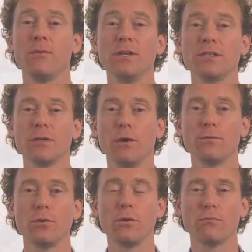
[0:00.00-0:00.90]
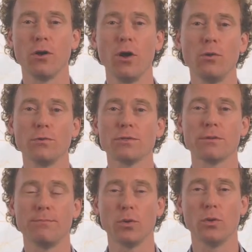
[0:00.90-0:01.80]
We dissolved all the roles,
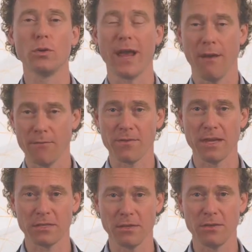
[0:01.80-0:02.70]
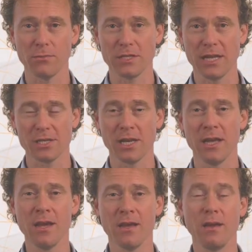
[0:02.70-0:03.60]
the board, everything. So there was
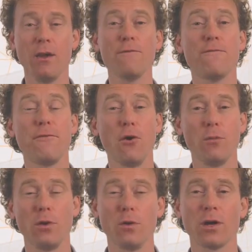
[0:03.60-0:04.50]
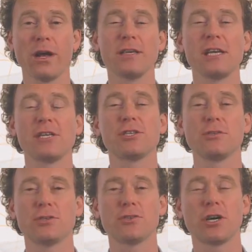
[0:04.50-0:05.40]
actually no formal
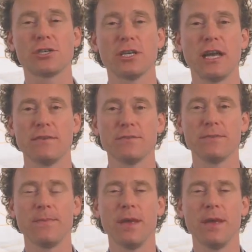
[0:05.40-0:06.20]
organizational structure left.